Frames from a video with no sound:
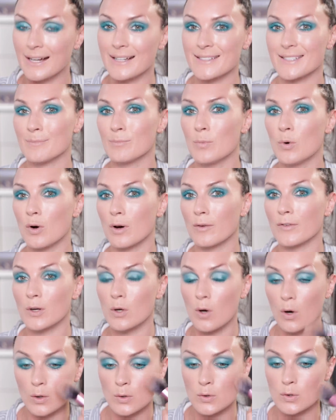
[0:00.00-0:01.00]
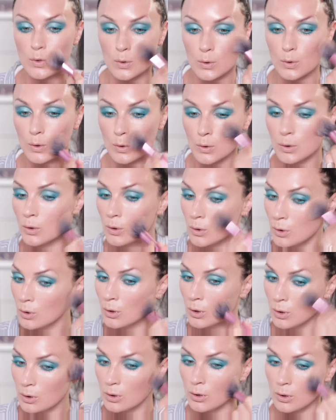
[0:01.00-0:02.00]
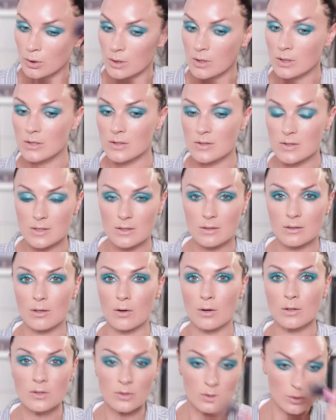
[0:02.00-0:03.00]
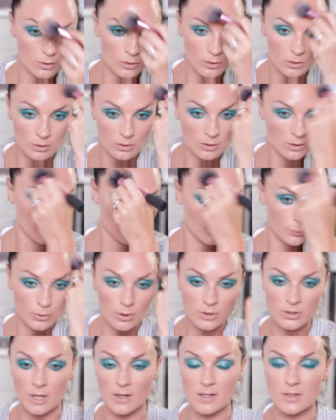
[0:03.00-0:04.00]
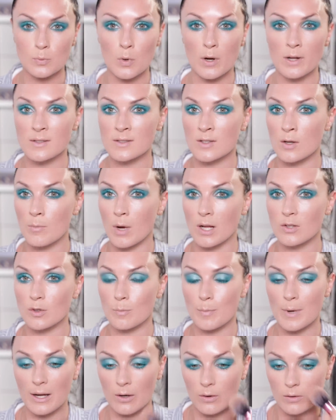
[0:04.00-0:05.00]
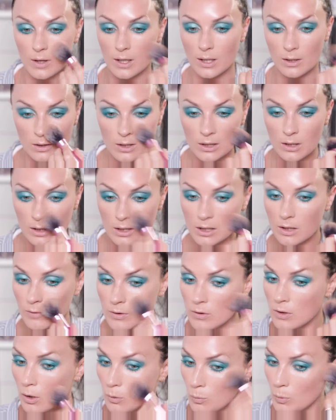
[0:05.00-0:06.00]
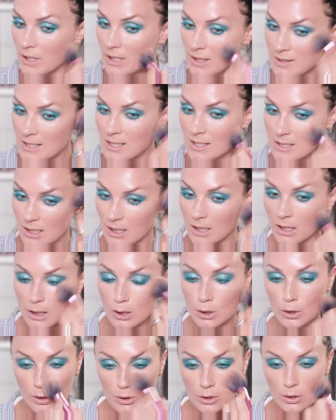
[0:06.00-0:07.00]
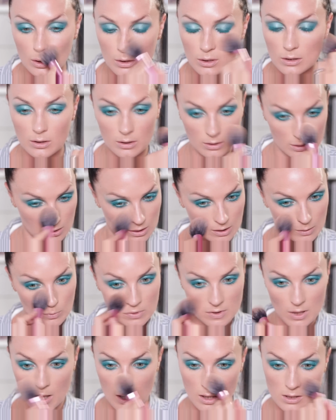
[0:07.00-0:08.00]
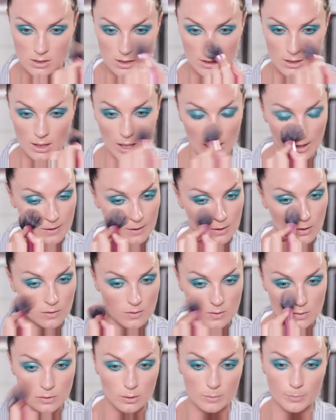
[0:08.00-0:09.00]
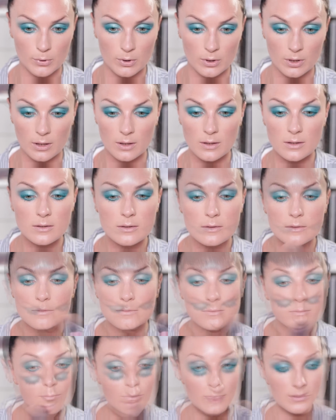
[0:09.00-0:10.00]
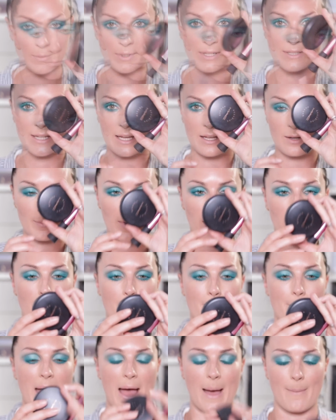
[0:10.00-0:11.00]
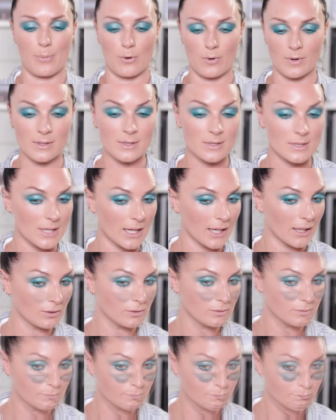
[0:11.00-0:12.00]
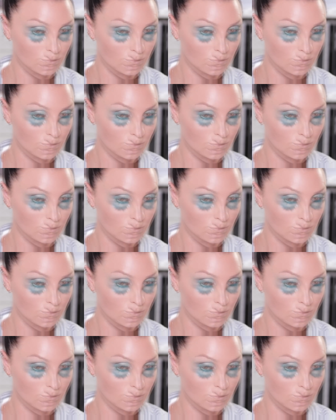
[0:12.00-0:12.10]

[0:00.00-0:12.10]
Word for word: as a more of a contour. Because contour products weren't so much about then. Even though we did it, it was hard to get the contour products. So I'm going to take my matte bronze now